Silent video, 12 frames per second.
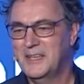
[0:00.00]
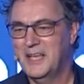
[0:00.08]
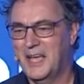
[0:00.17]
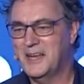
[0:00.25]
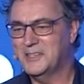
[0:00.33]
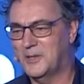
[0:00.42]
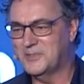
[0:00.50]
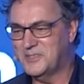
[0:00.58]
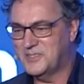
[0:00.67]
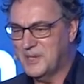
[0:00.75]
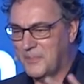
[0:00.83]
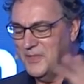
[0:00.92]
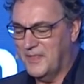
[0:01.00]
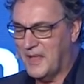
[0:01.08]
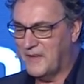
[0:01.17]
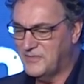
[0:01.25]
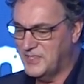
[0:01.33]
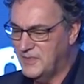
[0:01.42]
And it's also something that
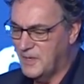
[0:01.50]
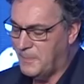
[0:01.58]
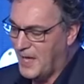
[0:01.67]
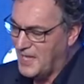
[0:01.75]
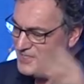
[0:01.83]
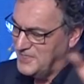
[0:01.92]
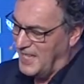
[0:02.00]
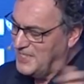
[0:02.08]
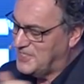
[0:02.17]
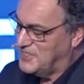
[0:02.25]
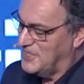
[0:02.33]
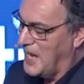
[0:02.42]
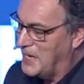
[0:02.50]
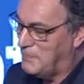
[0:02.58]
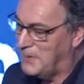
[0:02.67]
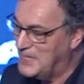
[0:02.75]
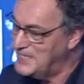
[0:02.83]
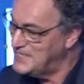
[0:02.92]
I've seen in the past. Next
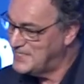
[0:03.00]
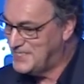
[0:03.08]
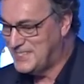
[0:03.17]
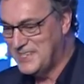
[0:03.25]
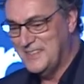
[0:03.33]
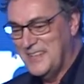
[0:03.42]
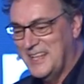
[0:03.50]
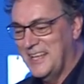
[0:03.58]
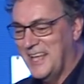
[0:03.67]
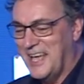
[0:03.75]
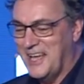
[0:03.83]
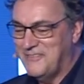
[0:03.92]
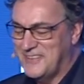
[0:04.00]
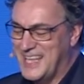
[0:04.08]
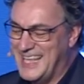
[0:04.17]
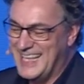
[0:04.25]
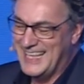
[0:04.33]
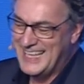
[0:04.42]
slide, please. I've,
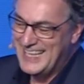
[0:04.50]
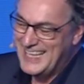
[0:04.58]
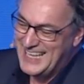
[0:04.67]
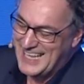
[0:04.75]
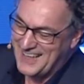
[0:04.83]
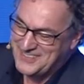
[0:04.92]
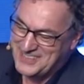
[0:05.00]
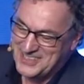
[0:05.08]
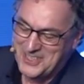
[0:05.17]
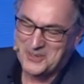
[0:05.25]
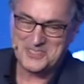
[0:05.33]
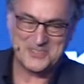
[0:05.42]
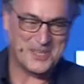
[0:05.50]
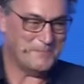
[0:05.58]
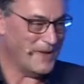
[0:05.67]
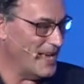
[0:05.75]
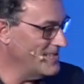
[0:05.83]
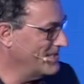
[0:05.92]
I've noticed in the
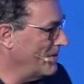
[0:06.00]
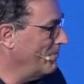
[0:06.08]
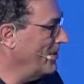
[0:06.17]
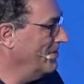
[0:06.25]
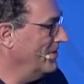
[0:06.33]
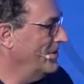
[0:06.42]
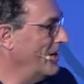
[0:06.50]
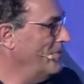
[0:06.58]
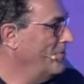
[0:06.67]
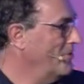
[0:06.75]
past that we tend to